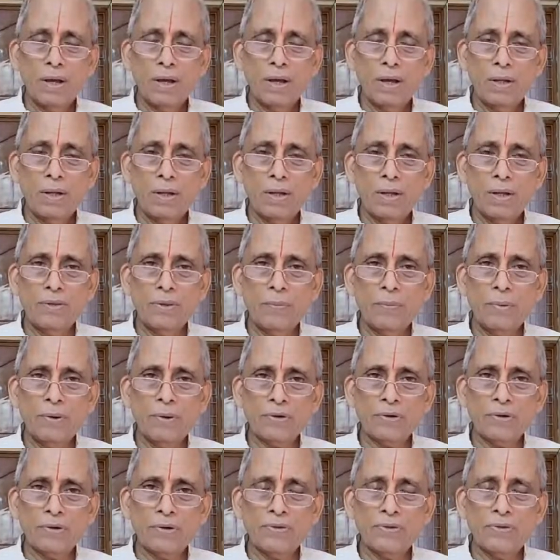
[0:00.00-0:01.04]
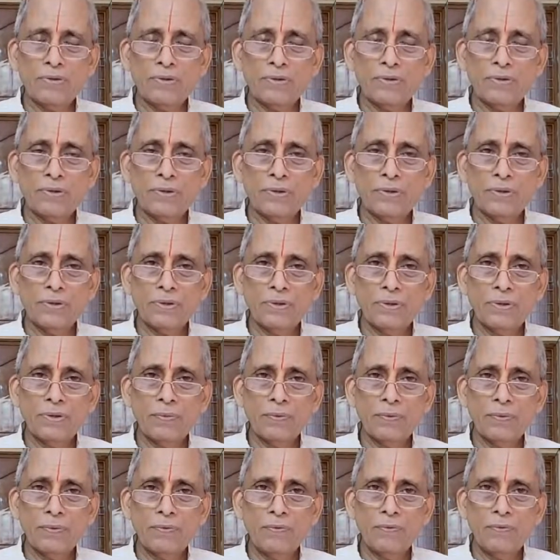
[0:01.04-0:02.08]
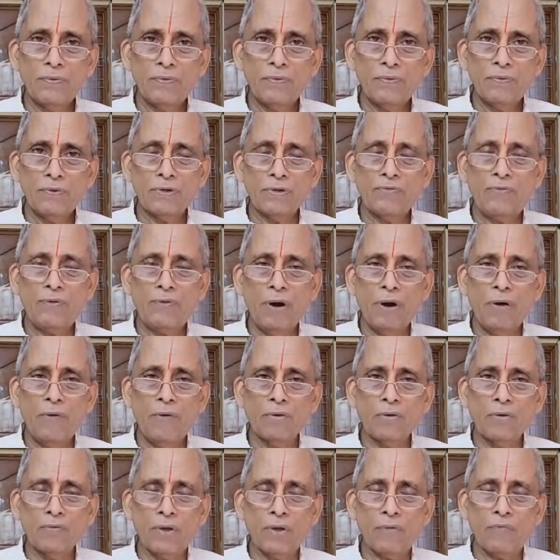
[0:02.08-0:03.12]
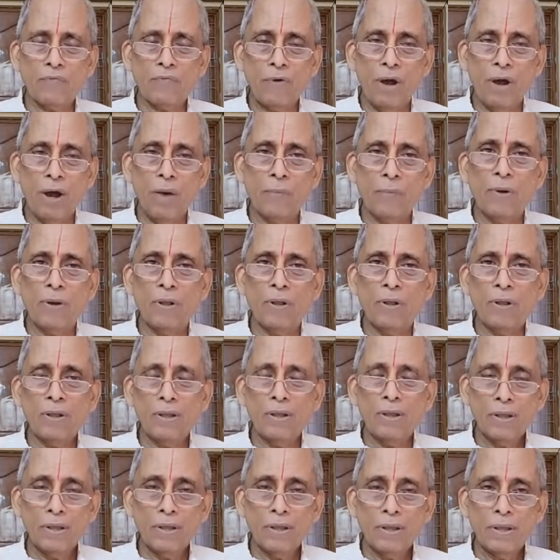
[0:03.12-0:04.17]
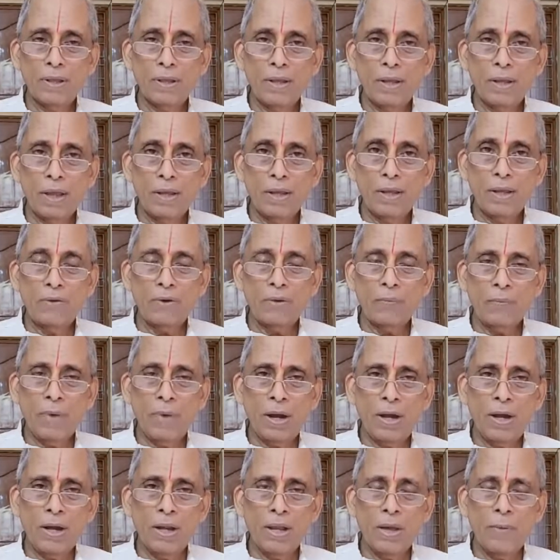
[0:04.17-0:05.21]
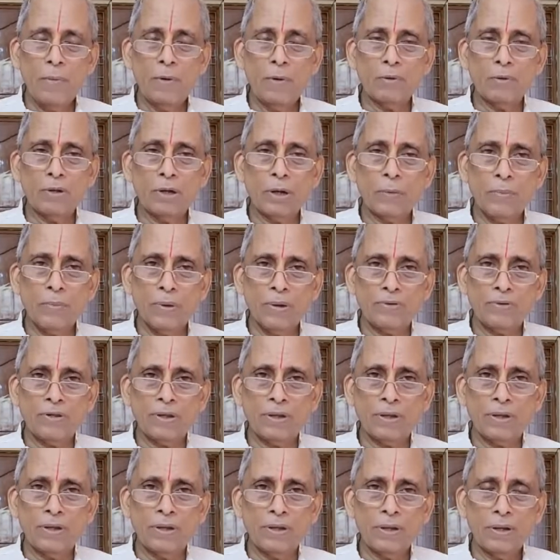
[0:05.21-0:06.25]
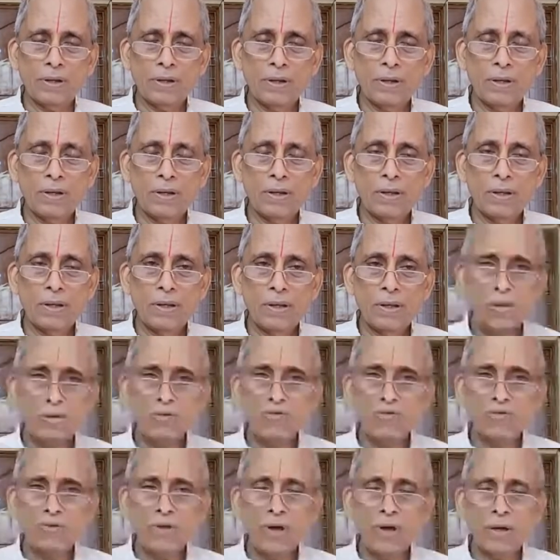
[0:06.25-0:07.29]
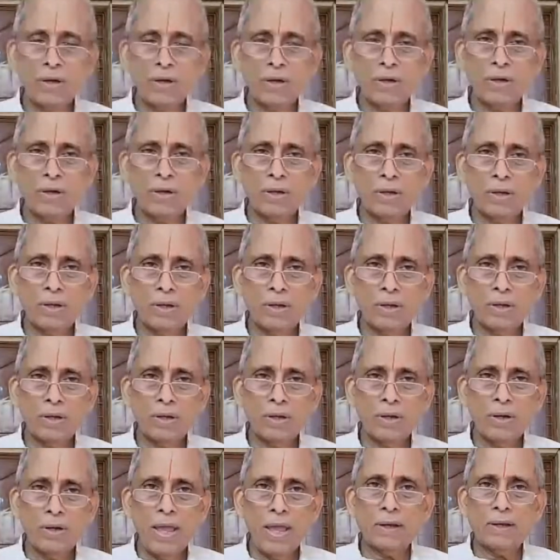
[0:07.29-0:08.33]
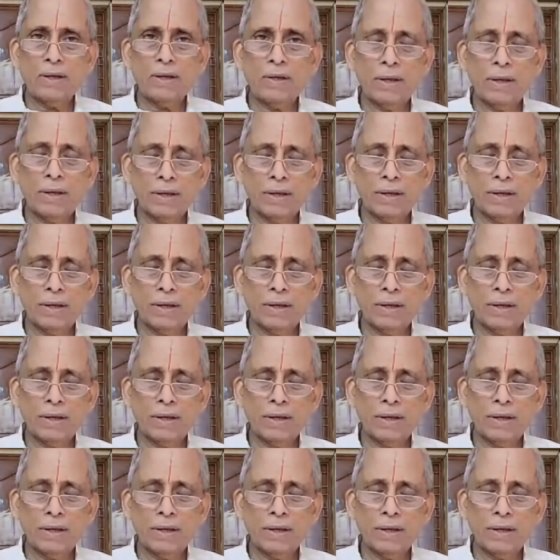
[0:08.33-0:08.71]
these impressions which were formed in your mind about that person. You start reacting.